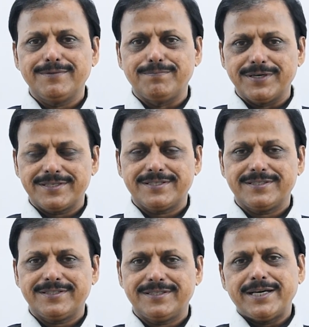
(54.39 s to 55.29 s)
But
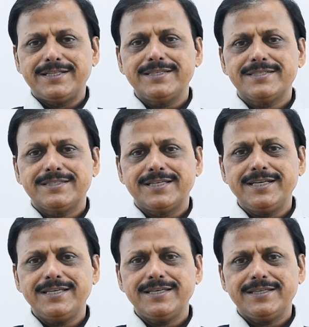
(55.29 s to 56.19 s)
by these
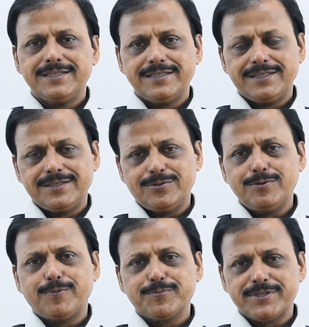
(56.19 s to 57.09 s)
three
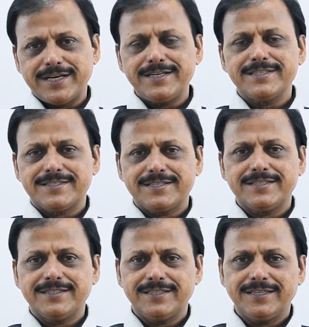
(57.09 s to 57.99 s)
group of
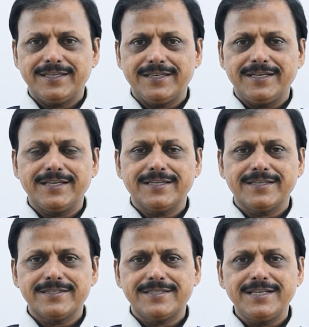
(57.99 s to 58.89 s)
scientists in
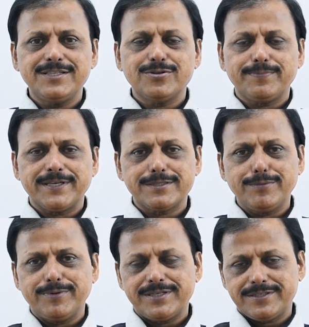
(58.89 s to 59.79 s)
a series of
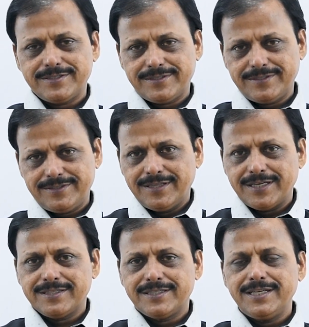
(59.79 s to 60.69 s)
experiment, that